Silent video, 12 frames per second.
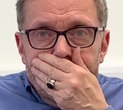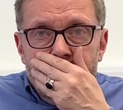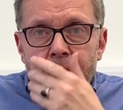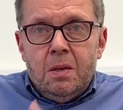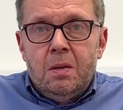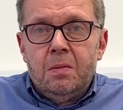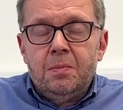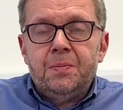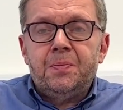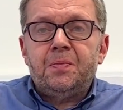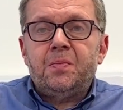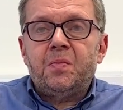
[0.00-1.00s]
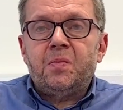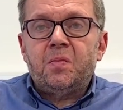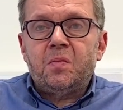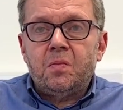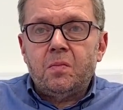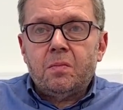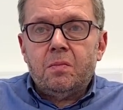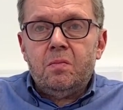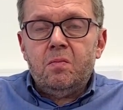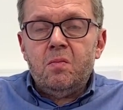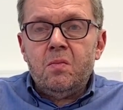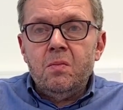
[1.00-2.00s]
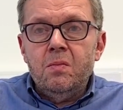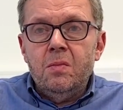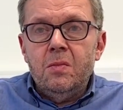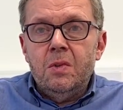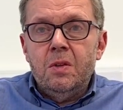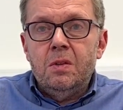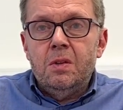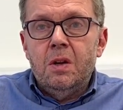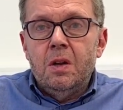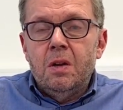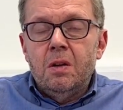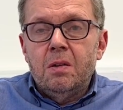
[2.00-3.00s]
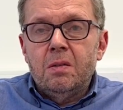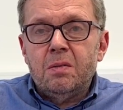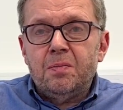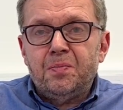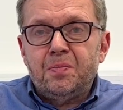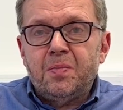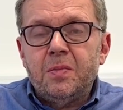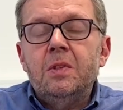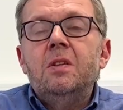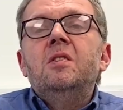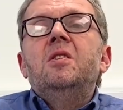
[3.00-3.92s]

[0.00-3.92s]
you mentioned cannot stay more than 2 years on this visa.